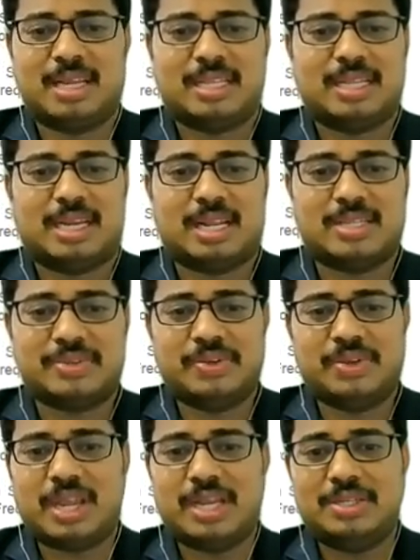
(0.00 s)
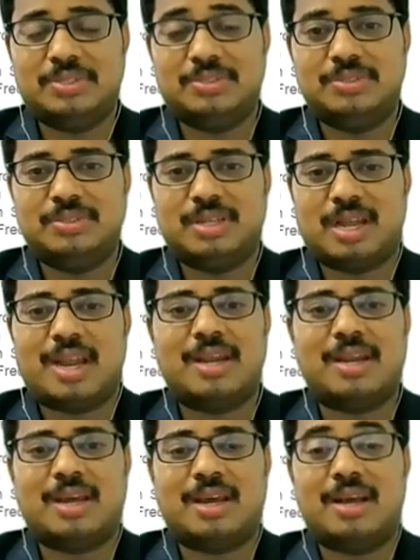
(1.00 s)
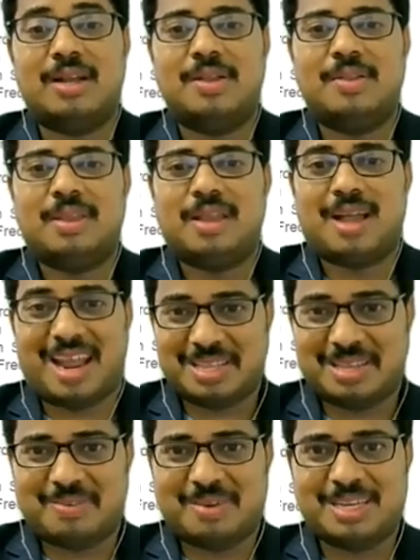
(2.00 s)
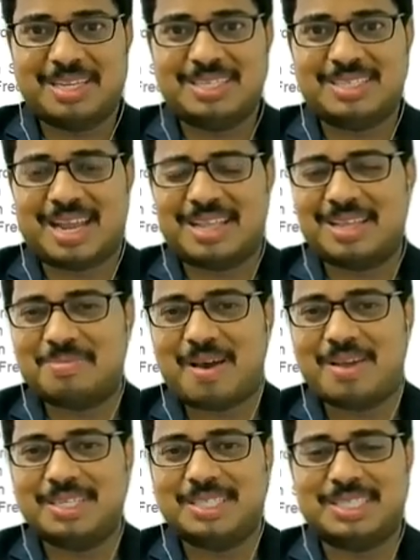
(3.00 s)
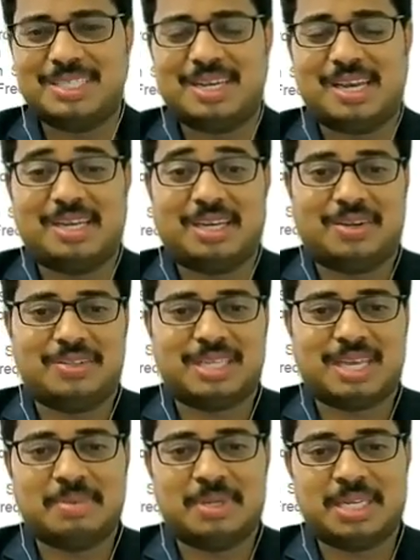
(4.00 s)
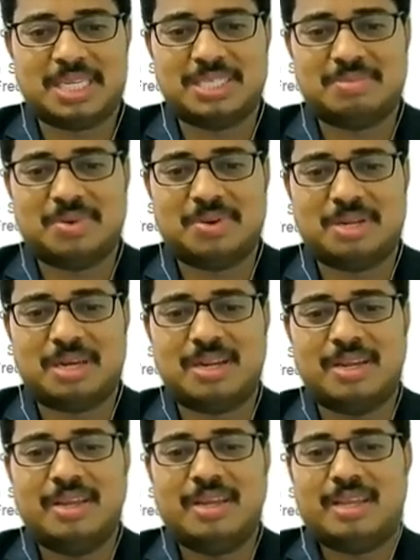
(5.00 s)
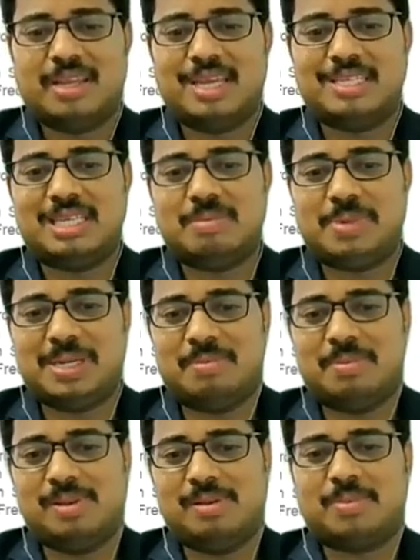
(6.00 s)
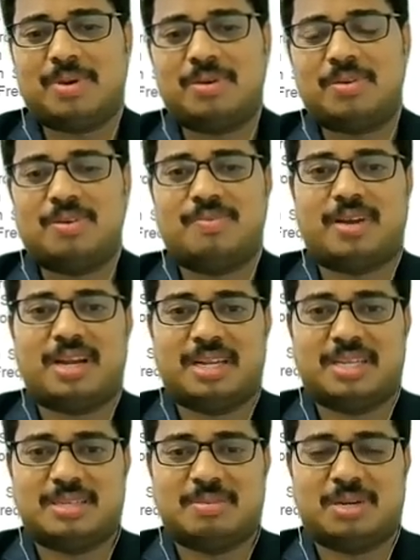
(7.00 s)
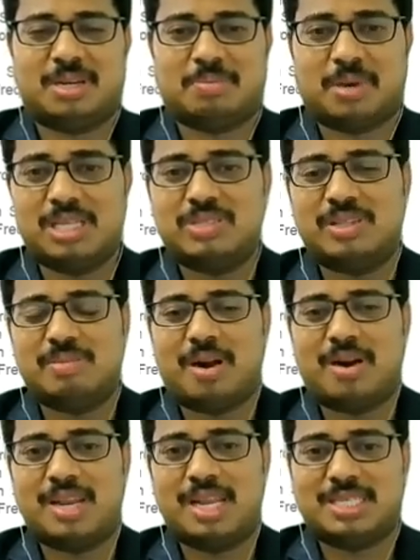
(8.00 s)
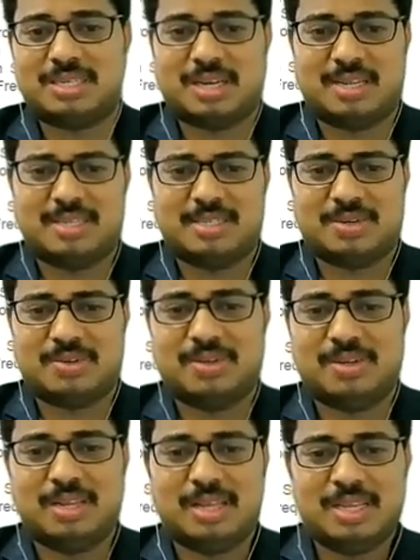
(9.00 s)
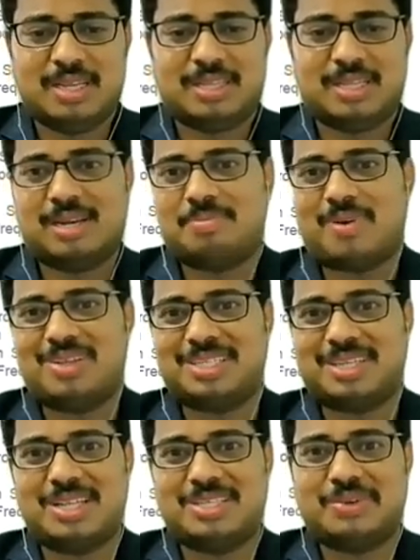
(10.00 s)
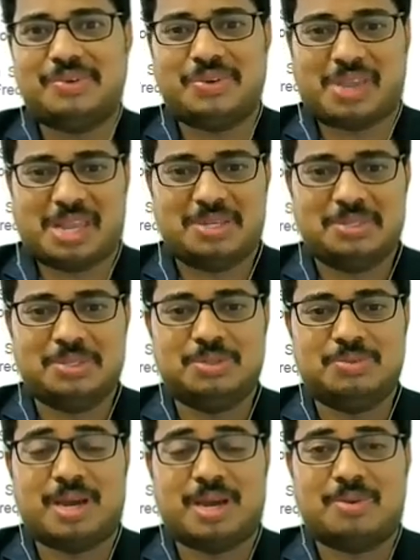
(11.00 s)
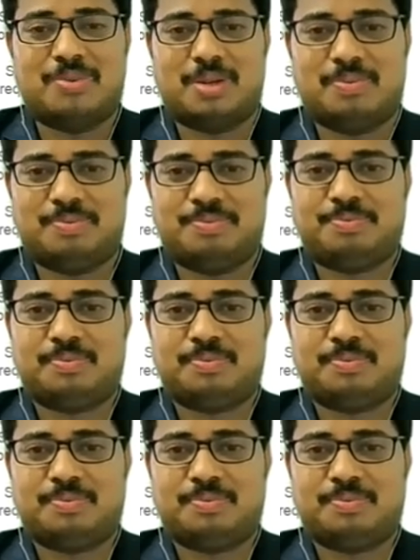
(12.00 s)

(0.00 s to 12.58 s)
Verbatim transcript: That also you can do. And uh, another one is, another project is related to the same induction motor, ACPWM control for induction motor, pulse width modulation control. That project also you can do for um,